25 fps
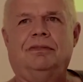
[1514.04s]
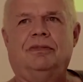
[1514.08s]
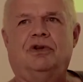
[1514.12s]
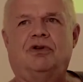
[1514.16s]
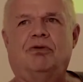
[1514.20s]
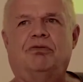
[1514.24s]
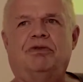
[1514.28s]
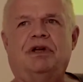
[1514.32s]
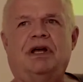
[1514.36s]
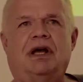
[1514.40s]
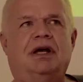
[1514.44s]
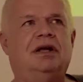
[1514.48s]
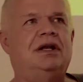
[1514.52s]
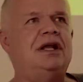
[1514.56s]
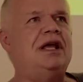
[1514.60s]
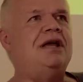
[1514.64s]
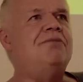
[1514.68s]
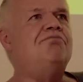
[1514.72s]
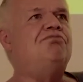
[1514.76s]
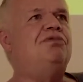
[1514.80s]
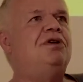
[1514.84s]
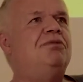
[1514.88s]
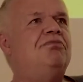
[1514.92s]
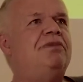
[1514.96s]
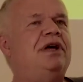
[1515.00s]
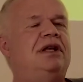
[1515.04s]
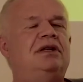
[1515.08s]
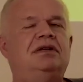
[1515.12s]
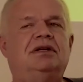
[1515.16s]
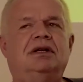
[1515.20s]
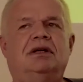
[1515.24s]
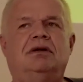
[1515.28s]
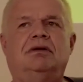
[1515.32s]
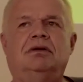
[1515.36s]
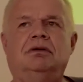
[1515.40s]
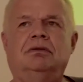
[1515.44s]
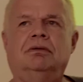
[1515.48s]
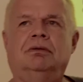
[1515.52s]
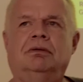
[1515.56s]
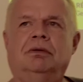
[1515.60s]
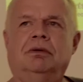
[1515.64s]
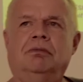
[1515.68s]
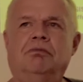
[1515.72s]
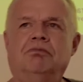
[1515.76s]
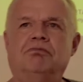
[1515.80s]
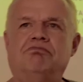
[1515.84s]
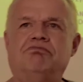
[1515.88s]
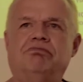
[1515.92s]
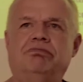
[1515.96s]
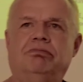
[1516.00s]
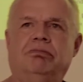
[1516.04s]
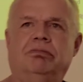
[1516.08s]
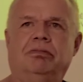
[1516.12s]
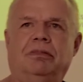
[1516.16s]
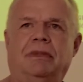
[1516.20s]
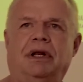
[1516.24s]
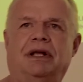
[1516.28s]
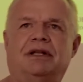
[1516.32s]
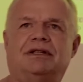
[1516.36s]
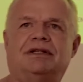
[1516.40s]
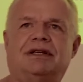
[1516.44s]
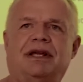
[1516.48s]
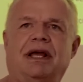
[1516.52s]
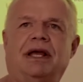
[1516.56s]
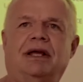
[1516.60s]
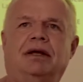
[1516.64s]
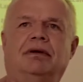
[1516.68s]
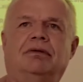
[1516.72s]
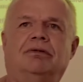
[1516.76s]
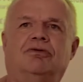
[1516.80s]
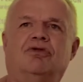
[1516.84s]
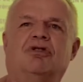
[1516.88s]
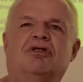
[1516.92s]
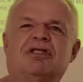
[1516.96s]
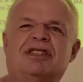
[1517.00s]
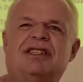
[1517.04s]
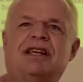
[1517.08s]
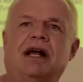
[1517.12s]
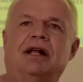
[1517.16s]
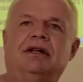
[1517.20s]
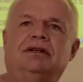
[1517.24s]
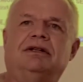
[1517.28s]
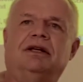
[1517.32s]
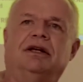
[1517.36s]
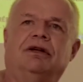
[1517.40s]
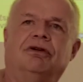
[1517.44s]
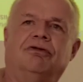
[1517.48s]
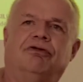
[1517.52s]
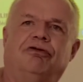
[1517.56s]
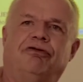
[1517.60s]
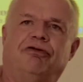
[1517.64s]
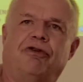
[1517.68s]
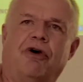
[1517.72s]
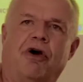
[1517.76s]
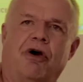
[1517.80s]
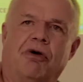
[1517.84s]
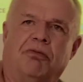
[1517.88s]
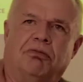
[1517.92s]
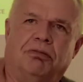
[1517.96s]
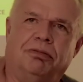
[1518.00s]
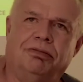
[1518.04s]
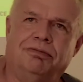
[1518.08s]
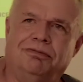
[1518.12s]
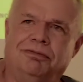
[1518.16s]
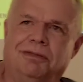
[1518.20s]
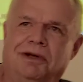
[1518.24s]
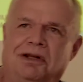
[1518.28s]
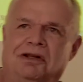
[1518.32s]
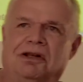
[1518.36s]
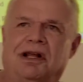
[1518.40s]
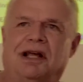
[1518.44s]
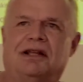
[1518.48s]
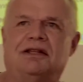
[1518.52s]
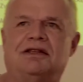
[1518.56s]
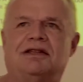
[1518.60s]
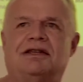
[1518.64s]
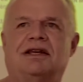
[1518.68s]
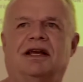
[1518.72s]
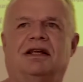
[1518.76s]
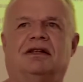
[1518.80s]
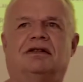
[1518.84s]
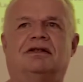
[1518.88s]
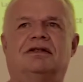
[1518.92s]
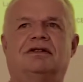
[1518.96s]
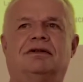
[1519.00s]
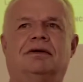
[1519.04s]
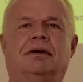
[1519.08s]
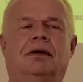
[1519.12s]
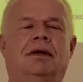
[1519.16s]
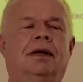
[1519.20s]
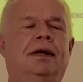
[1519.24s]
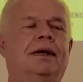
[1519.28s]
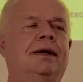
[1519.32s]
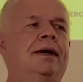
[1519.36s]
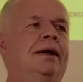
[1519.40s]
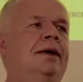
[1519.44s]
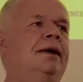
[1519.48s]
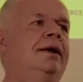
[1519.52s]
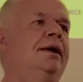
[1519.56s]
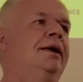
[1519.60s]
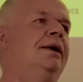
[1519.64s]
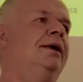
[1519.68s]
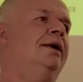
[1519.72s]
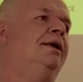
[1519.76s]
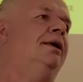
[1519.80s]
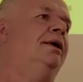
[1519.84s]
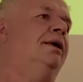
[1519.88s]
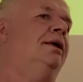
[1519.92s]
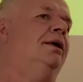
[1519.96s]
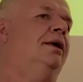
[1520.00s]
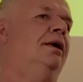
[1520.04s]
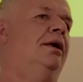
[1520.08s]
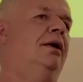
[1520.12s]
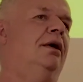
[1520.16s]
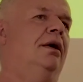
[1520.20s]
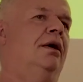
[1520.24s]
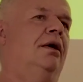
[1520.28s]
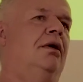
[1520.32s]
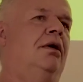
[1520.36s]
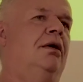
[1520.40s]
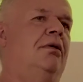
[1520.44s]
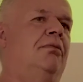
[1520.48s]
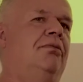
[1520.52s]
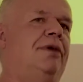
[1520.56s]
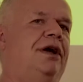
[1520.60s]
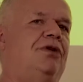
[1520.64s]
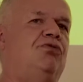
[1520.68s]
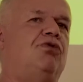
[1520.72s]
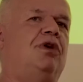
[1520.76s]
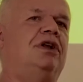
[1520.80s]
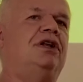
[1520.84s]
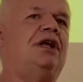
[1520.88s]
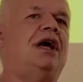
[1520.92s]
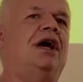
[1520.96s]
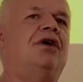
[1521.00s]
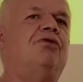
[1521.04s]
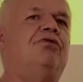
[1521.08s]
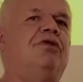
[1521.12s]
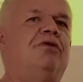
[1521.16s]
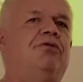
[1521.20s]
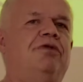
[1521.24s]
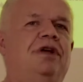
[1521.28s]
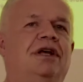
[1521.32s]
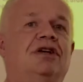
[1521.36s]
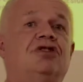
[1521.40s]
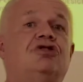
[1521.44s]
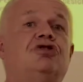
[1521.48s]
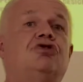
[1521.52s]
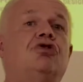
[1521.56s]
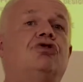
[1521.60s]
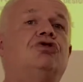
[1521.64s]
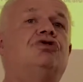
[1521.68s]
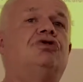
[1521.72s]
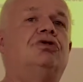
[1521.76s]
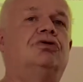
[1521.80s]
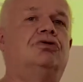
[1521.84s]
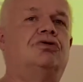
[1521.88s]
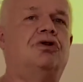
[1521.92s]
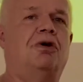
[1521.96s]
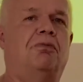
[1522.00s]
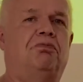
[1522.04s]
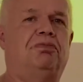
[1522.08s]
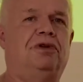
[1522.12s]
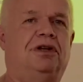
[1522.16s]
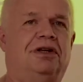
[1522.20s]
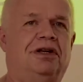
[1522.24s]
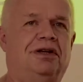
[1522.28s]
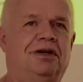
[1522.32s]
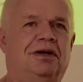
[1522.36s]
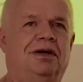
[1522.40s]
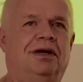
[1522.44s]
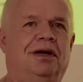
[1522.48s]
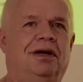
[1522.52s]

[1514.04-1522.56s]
So we are implementing, let's say, consulting firm in that sense. But what are we? We are a social company.